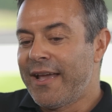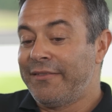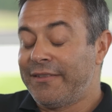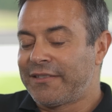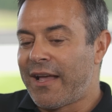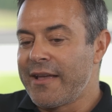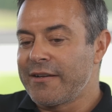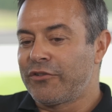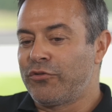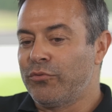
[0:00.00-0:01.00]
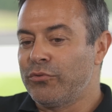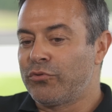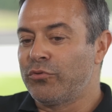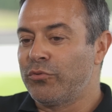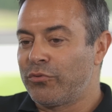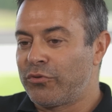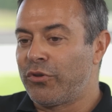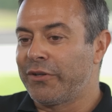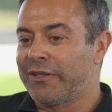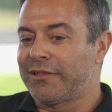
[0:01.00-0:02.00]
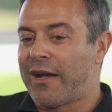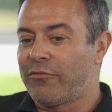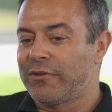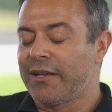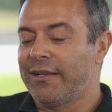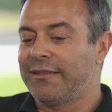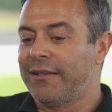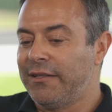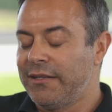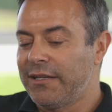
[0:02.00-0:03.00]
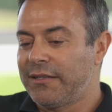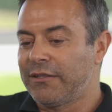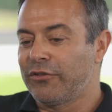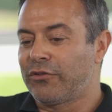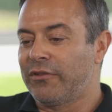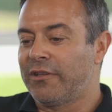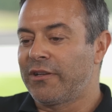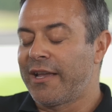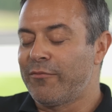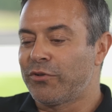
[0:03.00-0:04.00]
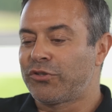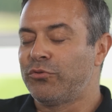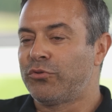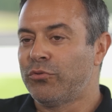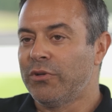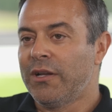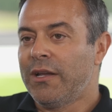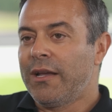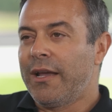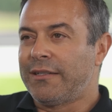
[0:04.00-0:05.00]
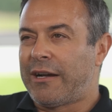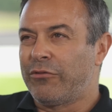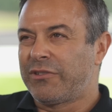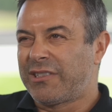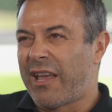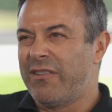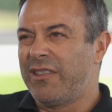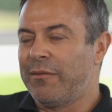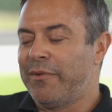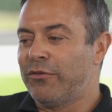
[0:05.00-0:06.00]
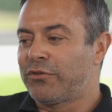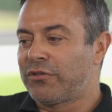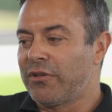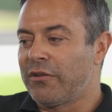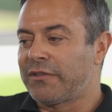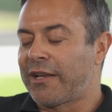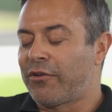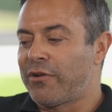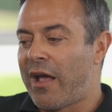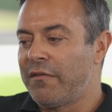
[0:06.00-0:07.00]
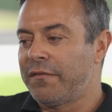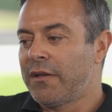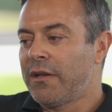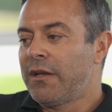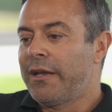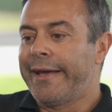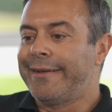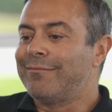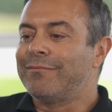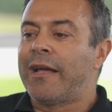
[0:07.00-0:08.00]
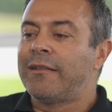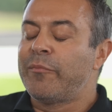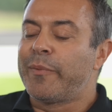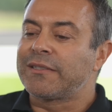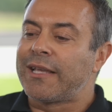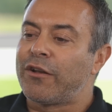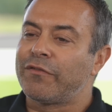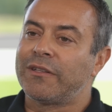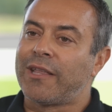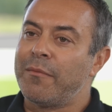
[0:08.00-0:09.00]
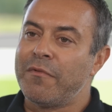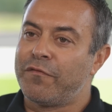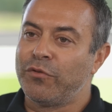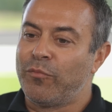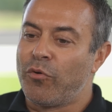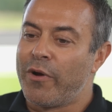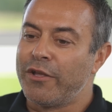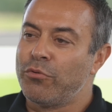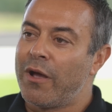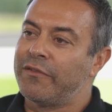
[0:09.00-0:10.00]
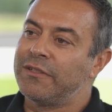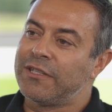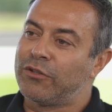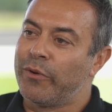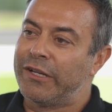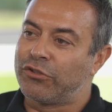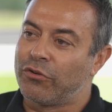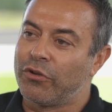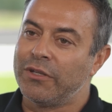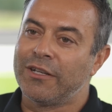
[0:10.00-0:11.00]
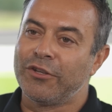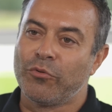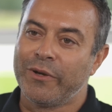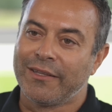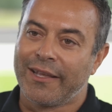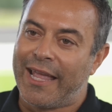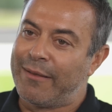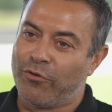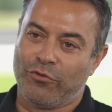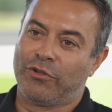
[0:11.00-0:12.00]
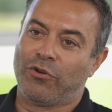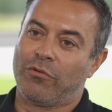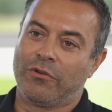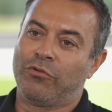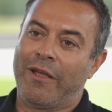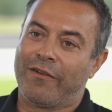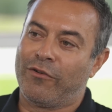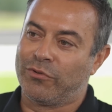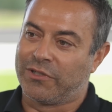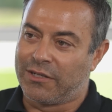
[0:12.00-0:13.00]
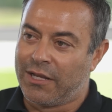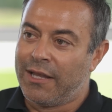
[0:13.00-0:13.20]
desire to turn it around, and they did it. The game was 2-2, around 70 minutes second half, and 90% of the time in football, when you have this situation, either you win the game or you don't. You never lose it.